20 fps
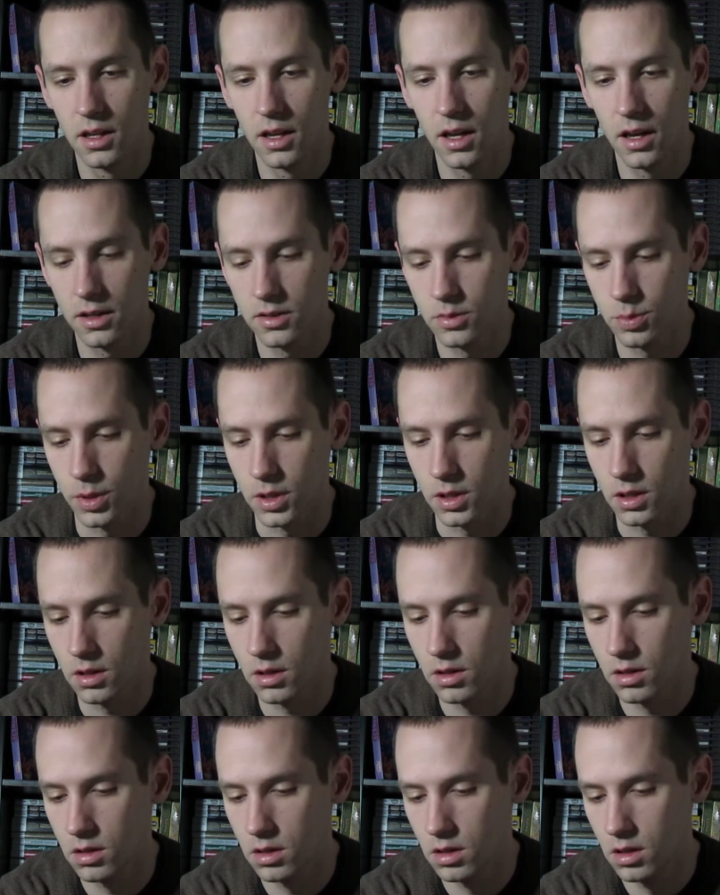That's pretty good.
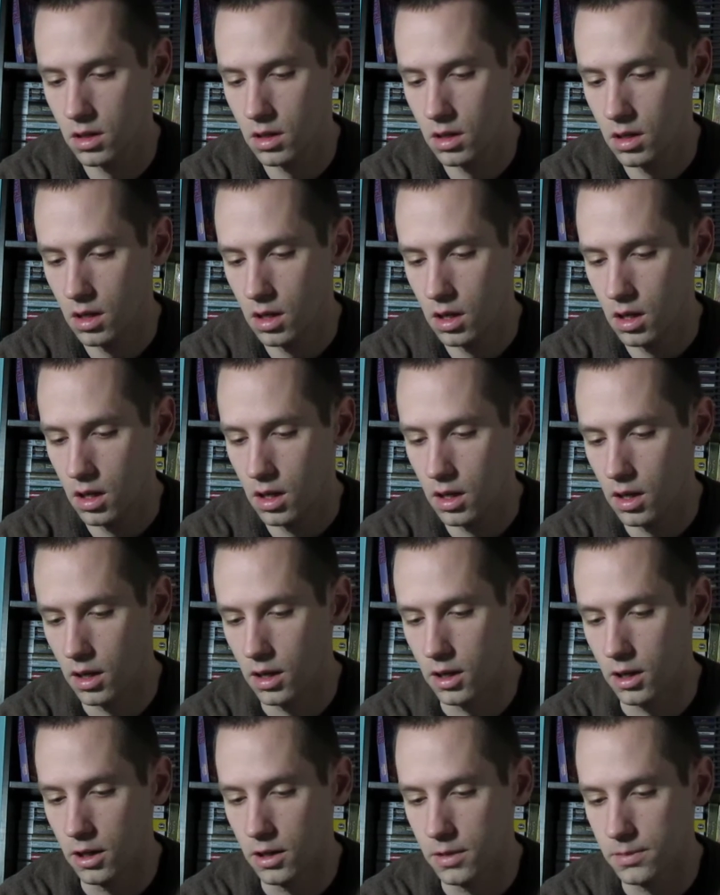
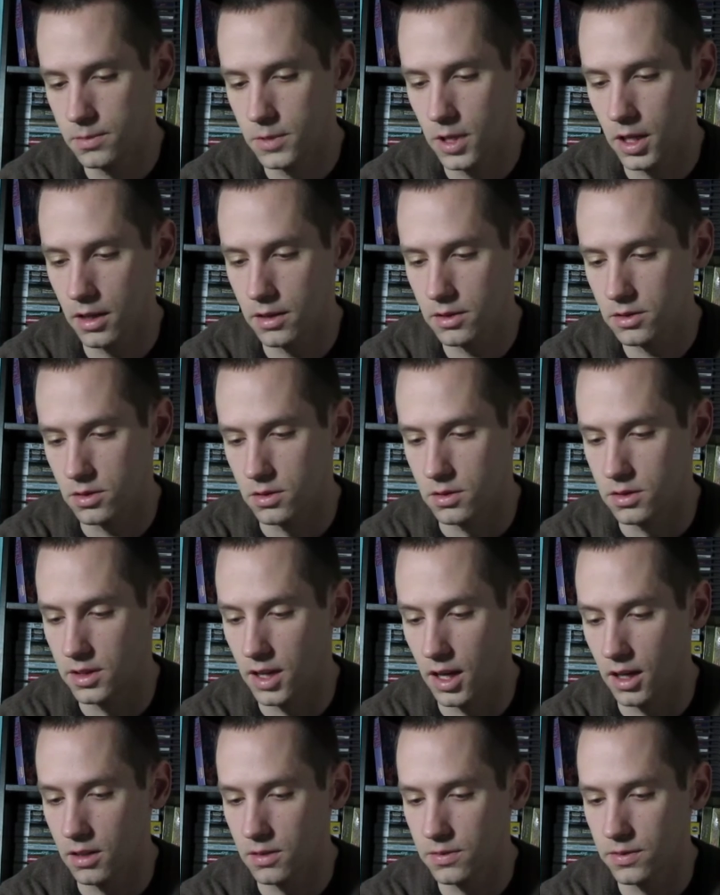Yeah, so
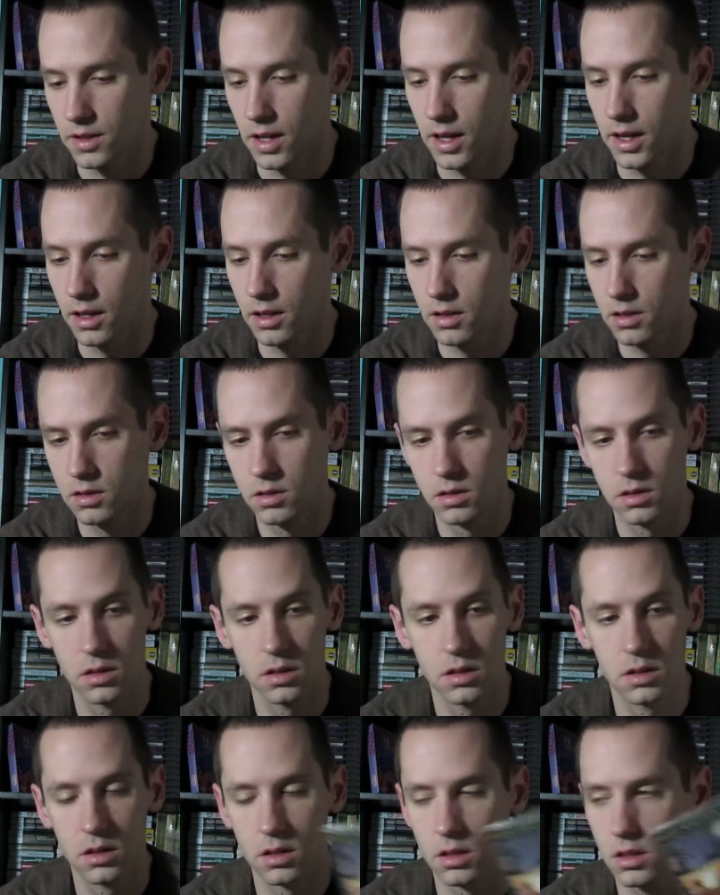$1 for that.
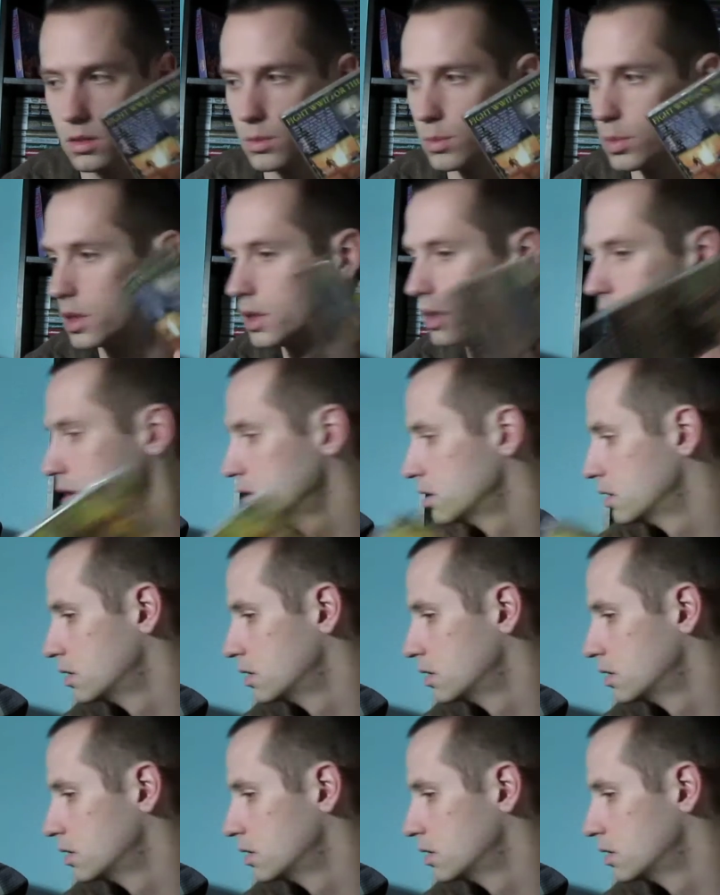Complete.